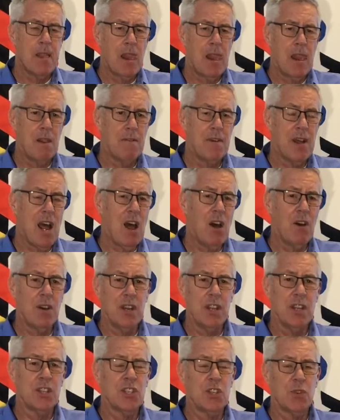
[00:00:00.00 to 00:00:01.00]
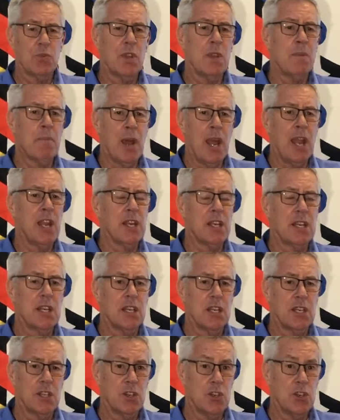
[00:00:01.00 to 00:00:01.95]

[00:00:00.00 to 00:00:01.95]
of how it is that we might